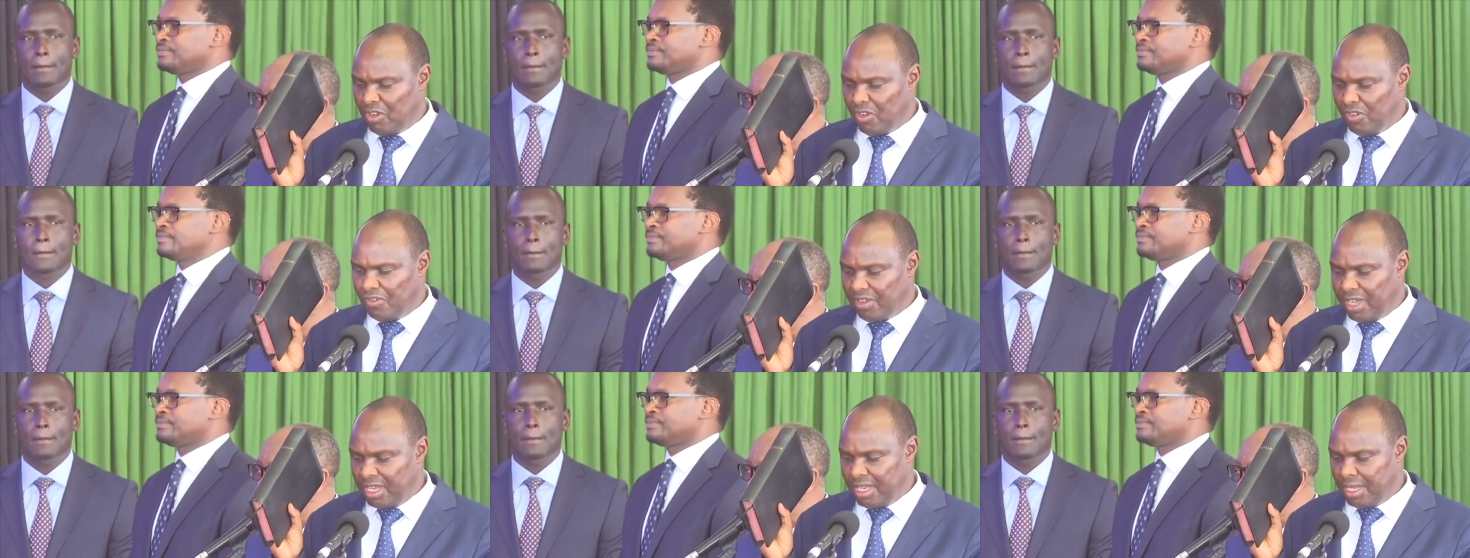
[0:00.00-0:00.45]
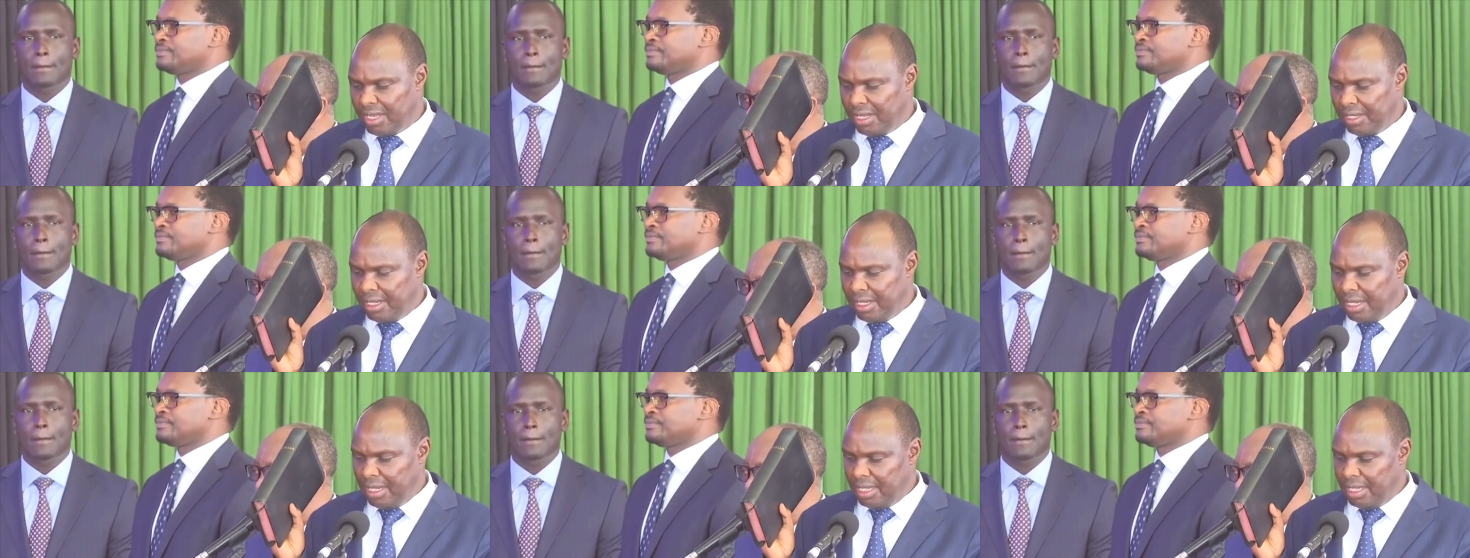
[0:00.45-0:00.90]
Speaker 1: of Kenya,
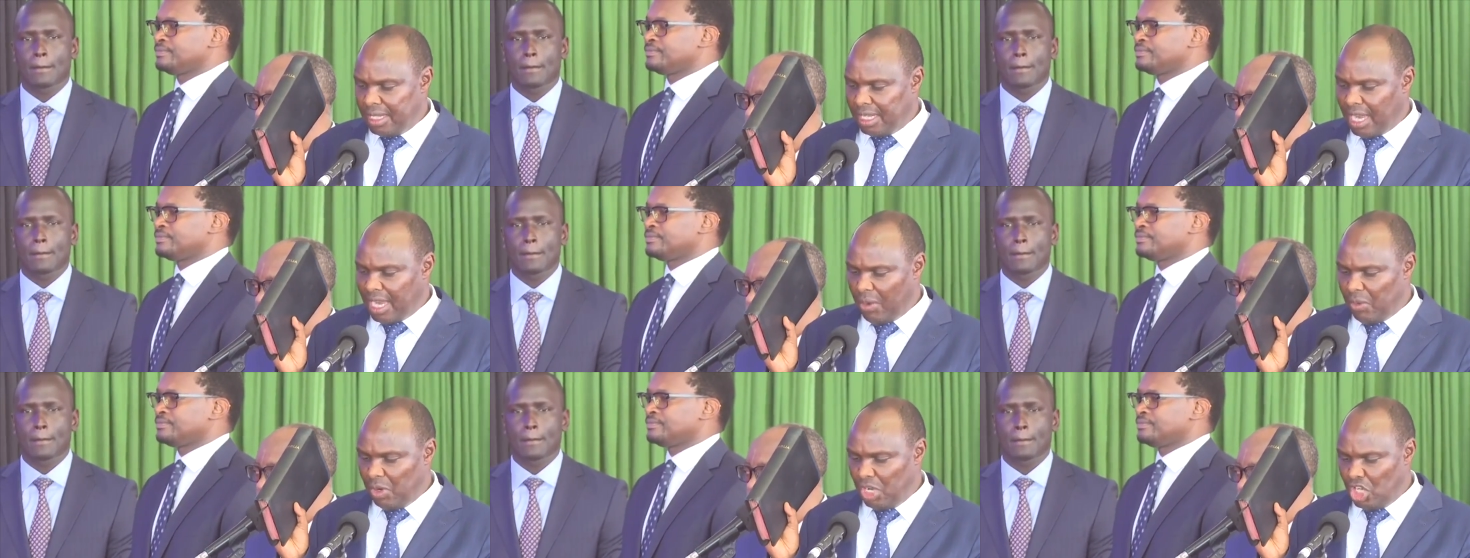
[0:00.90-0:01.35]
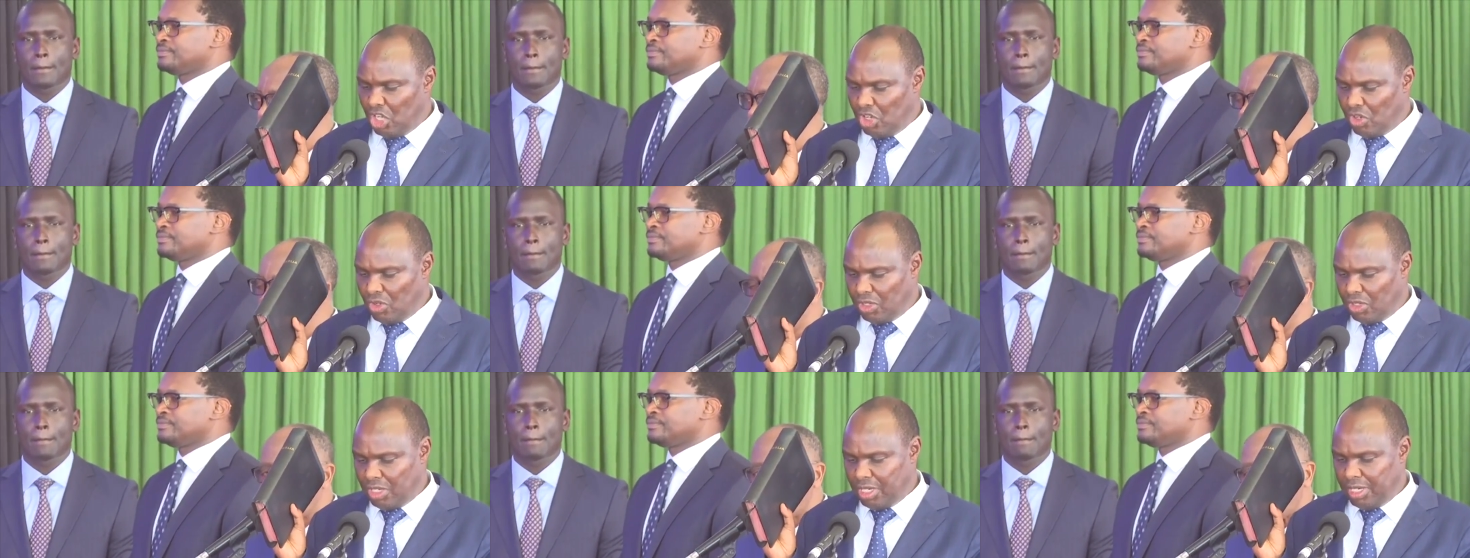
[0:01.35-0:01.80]
that I will
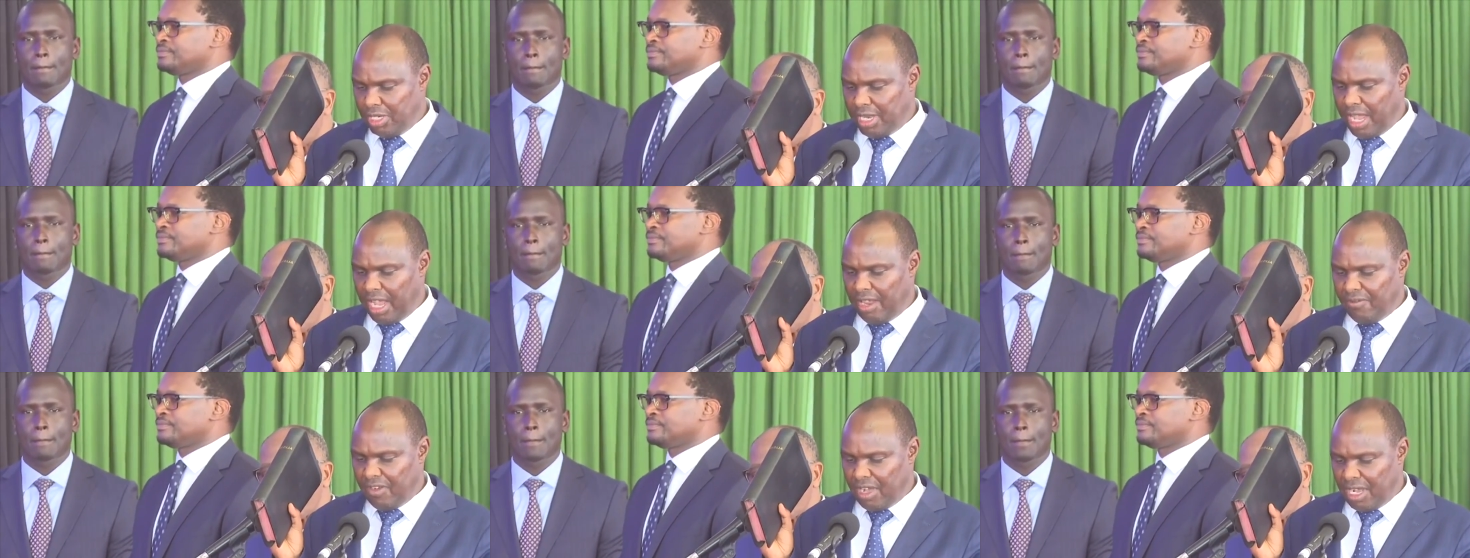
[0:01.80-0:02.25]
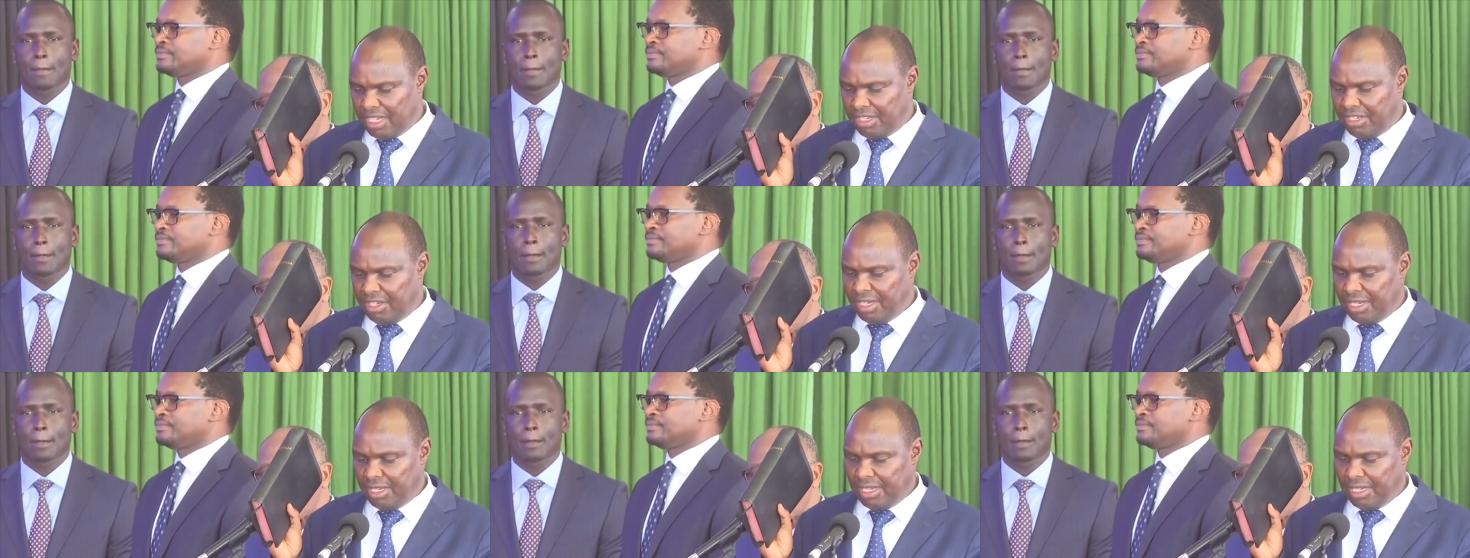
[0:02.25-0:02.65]
not divulge